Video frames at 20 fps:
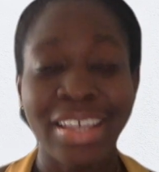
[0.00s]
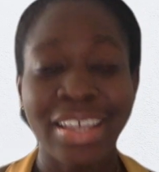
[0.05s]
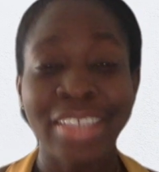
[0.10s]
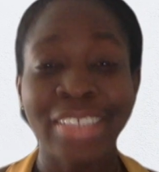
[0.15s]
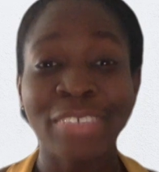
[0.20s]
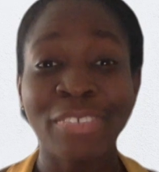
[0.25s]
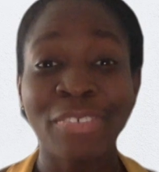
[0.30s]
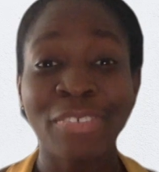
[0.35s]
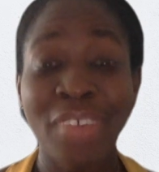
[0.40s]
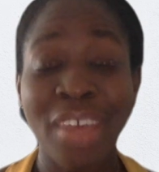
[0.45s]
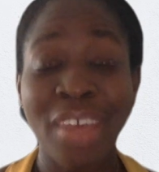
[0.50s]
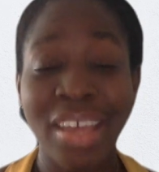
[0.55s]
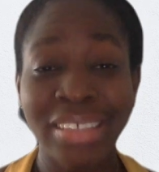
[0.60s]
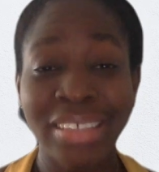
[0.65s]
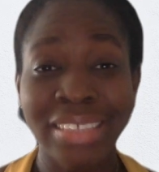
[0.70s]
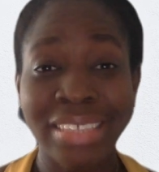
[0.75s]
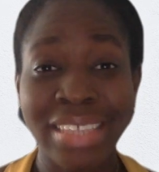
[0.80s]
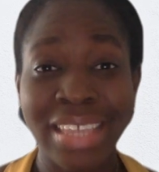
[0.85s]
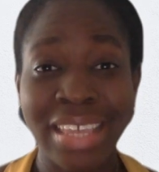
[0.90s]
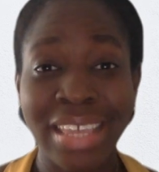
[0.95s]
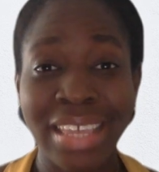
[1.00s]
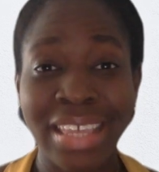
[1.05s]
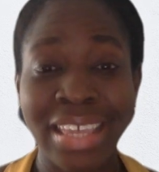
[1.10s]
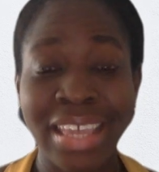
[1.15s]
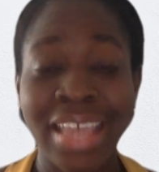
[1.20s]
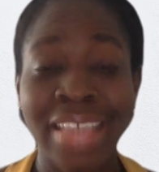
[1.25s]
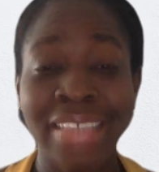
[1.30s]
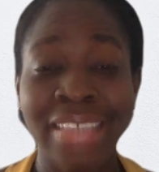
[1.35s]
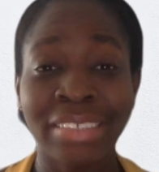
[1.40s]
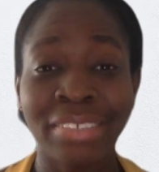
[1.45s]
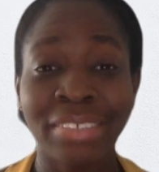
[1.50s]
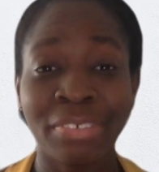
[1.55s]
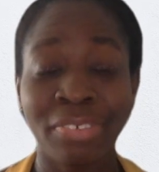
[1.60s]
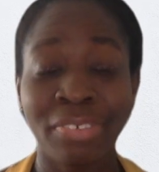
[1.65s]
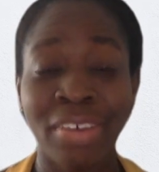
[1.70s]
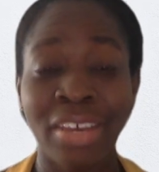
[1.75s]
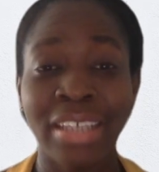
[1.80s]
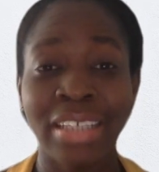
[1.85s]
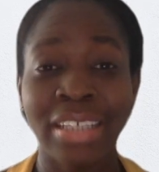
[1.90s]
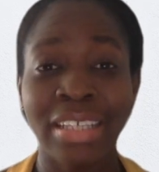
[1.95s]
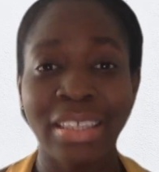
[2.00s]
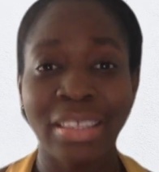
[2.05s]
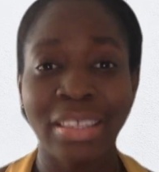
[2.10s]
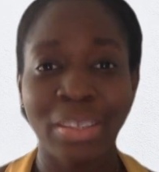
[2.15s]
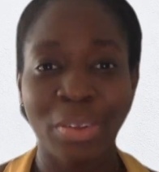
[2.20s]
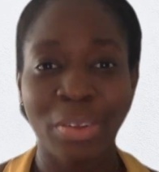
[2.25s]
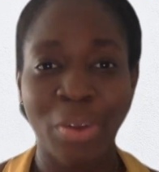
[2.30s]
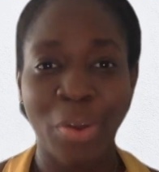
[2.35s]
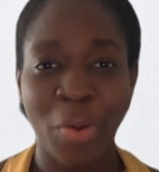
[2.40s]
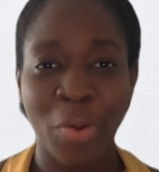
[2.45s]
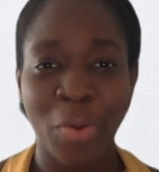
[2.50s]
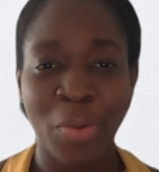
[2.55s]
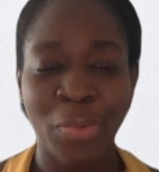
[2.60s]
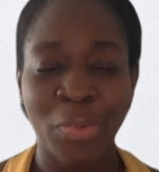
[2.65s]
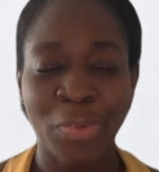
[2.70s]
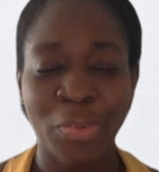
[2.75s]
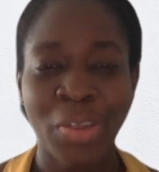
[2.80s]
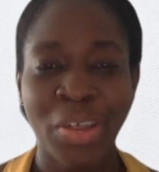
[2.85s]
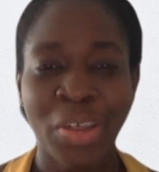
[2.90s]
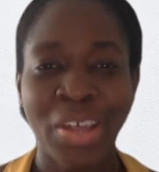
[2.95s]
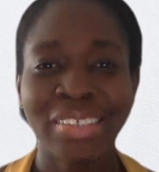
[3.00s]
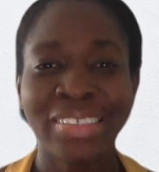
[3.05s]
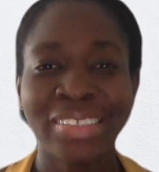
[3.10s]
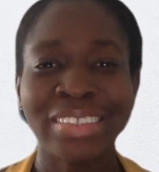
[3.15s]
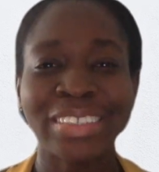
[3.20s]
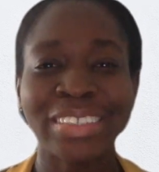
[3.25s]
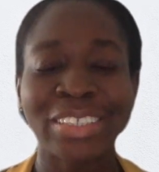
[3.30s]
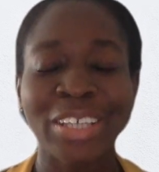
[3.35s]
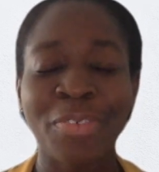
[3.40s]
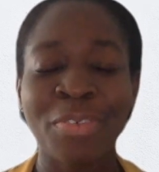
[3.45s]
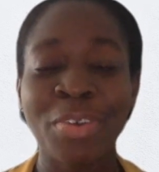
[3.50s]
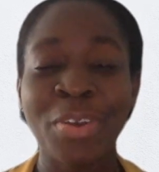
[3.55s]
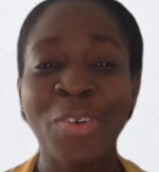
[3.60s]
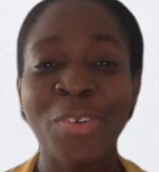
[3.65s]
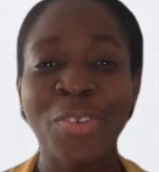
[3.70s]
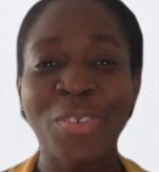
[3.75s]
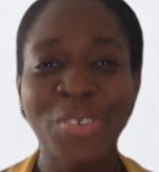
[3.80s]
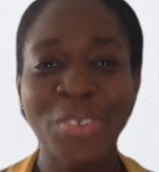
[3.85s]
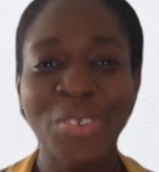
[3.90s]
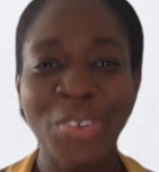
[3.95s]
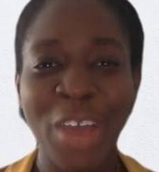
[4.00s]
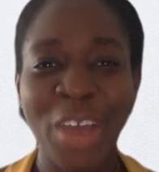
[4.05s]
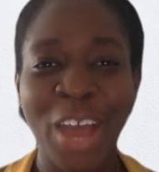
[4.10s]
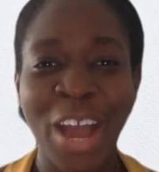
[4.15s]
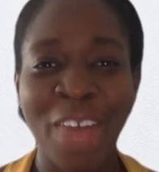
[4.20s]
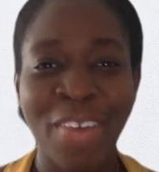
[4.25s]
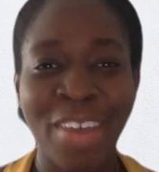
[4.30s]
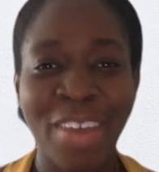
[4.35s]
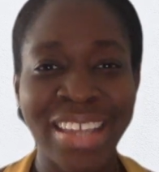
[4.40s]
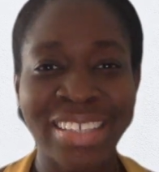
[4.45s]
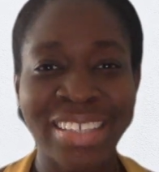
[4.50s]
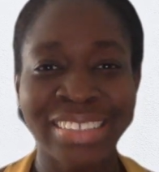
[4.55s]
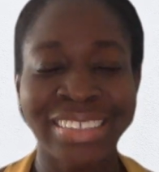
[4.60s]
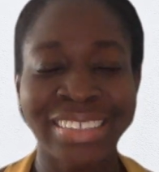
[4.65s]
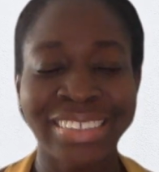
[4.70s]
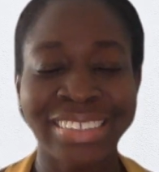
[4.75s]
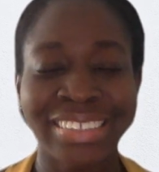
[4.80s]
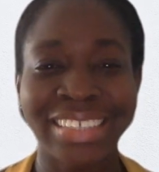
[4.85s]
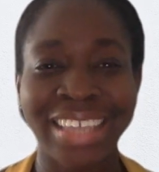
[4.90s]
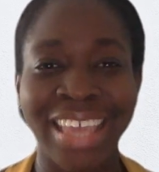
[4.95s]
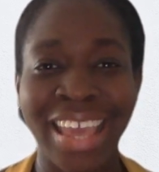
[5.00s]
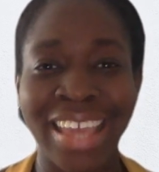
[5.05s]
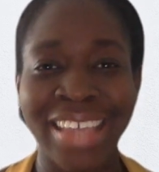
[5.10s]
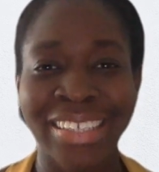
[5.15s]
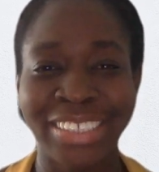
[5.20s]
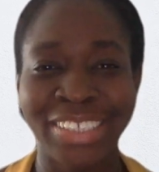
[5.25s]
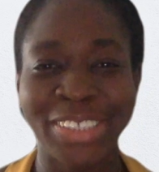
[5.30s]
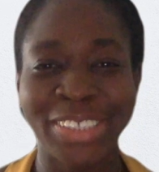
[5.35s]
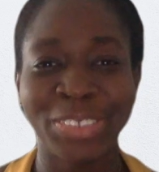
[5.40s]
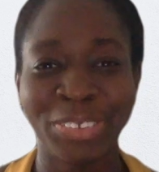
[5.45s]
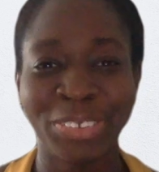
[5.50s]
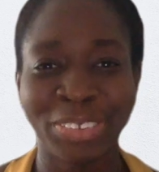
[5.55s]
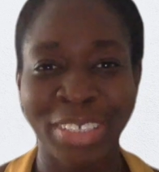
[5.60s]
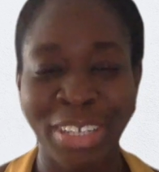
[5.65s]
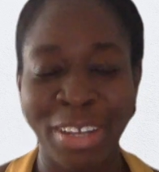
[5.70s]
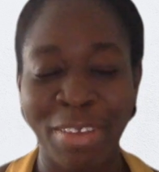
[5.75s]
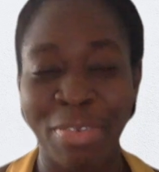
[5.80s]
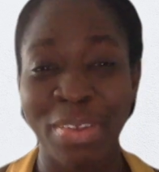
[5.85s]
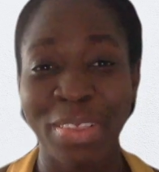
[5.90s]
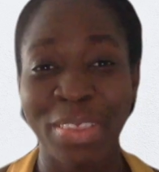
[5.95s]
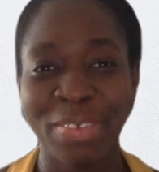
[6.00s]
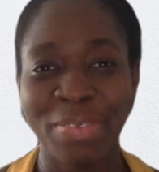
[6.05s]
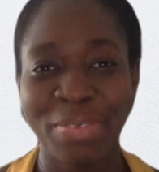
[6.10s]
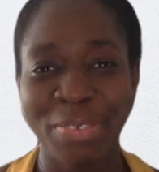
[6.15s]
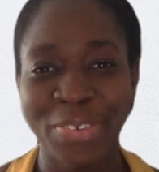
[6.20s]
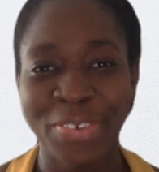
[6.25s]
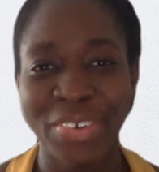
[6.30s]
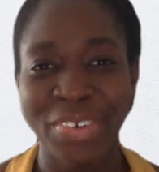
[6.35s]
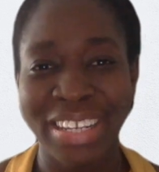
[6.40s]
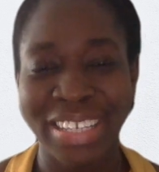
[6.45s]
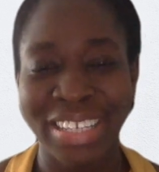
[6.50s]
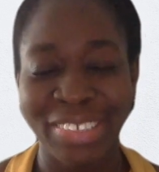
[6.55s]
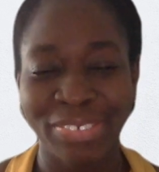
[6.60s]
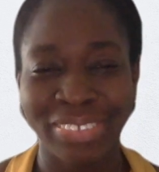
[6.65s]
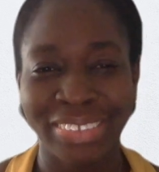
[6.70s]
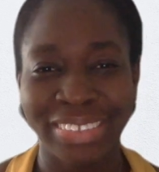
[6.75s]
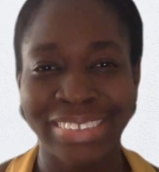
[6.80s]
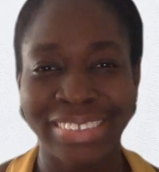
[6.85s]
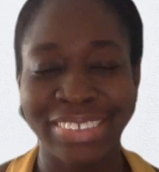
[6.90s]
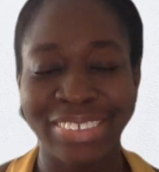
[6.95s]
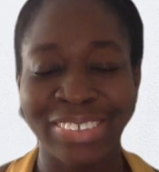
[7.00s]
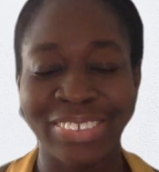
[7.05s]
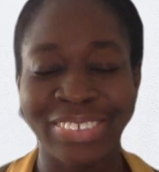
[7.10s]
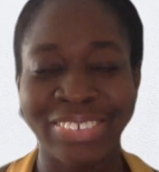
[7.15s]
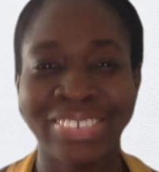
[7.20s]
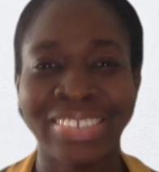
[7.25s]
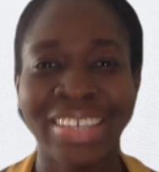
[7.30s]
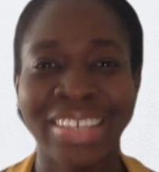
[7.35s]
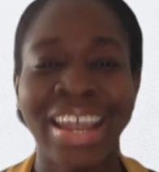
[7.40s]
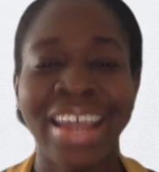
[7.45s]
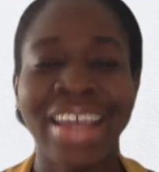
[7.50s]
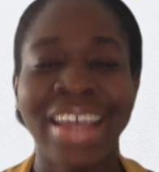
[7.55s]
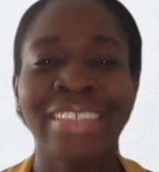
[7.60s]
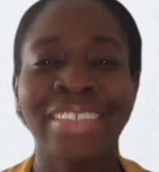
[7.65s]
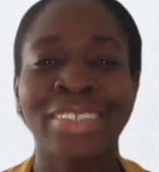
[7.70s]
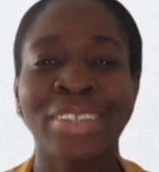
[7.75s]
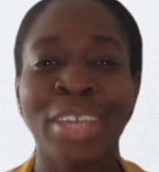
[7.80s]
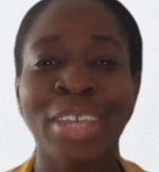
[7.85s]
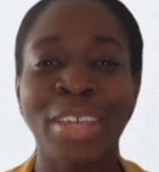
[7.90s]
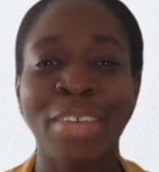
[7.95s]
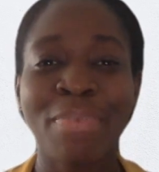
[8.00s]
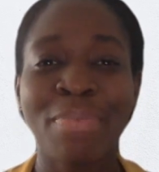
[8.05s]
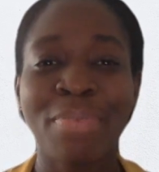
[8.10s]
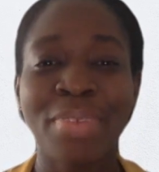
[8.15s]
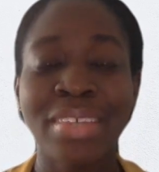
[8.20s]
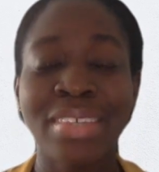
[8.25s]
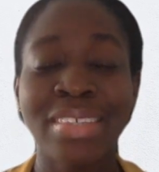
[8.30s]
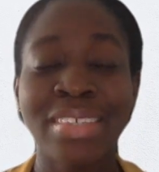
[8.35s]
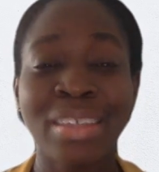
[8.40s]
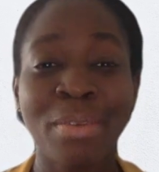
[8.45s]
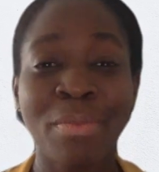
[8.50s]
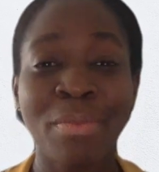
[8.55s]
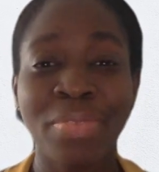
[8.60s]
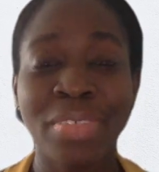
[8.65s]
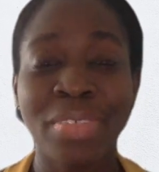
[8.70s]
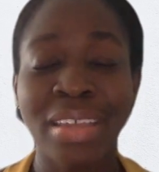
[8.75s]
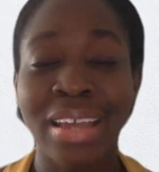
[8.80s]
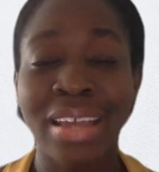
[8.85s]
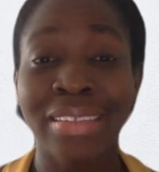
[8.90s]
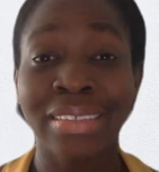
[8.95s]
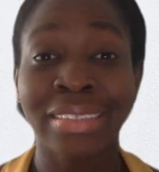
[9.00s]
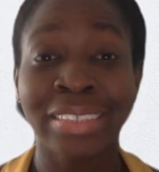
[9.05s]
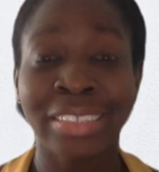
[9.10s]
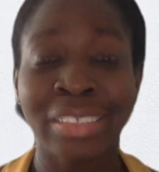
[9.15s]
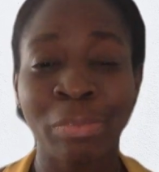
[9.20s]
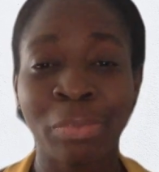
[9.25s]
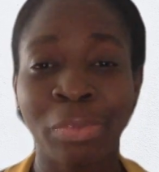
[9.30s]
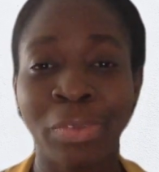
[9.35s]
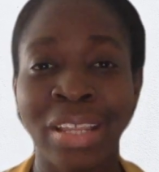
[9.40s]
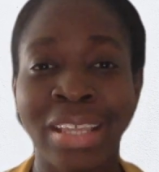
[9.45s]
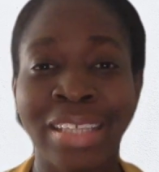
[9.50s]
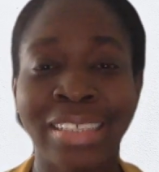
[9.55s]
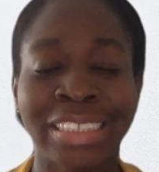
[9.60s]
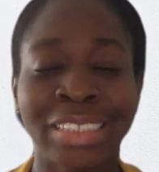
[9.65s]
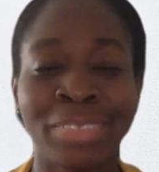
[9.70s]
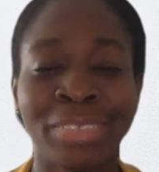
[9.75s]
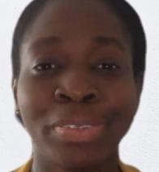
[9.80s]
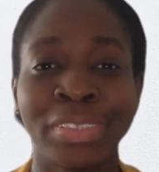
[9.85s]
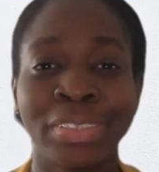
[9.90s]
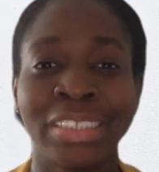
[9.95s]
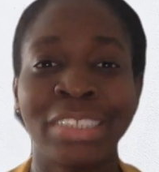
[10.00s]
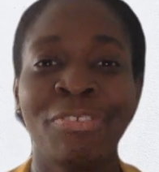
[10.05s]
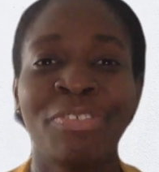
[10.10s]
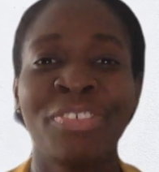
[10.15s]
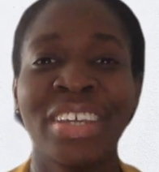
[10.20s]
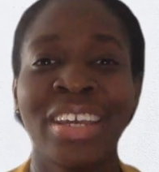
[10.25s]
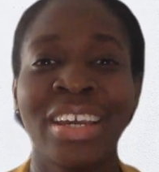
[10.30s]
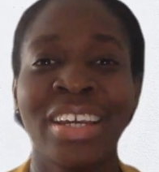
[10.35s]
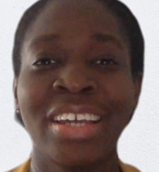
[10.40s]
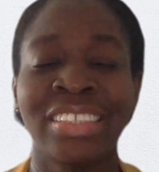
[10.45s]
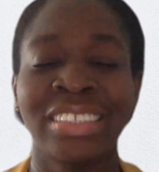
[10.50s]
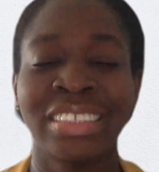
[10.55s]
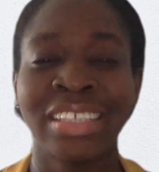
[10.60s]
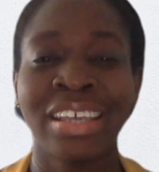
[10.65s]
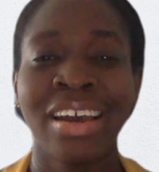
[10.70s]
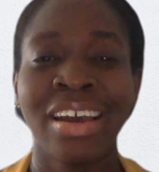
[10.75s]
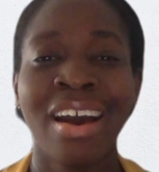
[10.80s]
So first thing is defining the goal. So we all know how it is to getting children up in the morning for school. So it can be something as simple and specific as